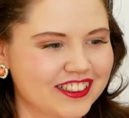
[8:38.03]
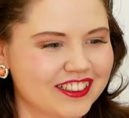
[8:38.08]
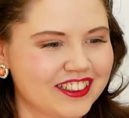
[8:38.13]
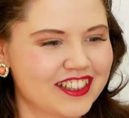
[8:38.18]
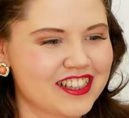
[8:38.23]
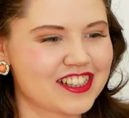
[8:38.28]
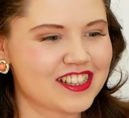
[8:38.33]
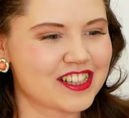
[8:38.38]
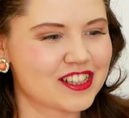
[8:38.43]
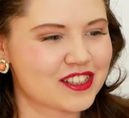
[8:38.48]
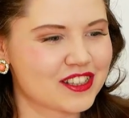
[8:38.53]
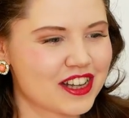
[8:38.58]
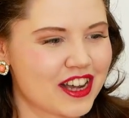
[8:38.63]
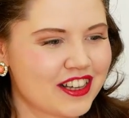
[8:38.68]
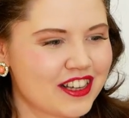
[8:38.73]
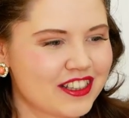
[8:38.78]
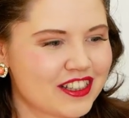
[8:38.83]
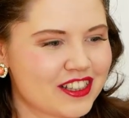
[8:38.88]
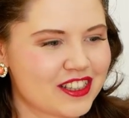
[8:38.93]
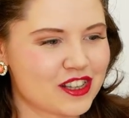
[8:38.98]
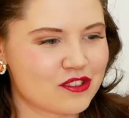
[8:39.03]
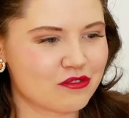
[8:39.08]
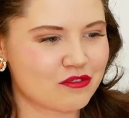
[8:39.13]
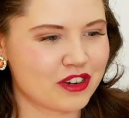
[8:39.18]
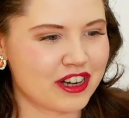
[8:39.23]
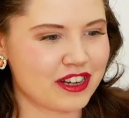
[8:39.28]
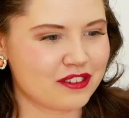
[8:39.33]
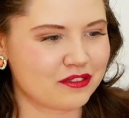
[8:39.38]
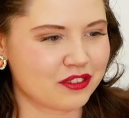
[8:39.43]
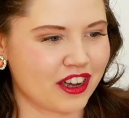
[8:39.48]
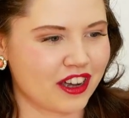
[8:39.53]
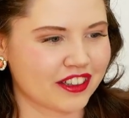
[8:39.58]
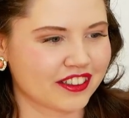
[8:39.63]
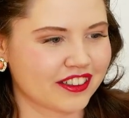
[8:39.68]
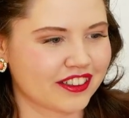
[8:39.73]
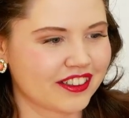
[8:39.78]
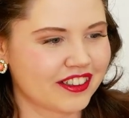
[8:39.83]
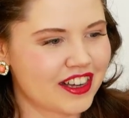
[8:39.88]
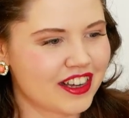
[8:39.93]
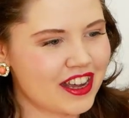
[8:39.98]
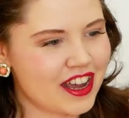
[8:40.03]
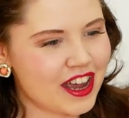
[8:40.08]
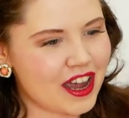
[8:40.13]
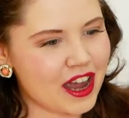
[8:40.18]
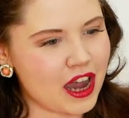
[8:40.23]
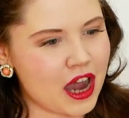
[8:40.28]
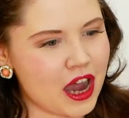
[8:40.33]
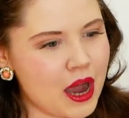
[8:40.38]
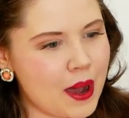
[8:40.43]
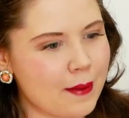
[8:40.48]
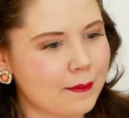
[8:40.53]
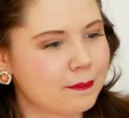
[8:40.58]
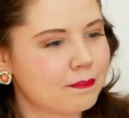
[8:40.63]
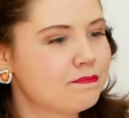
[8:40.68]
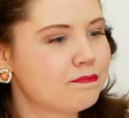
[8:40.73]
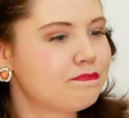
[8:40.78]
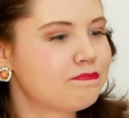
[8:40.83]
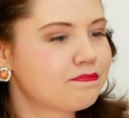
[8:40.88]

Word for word: this is this is really fun. Um,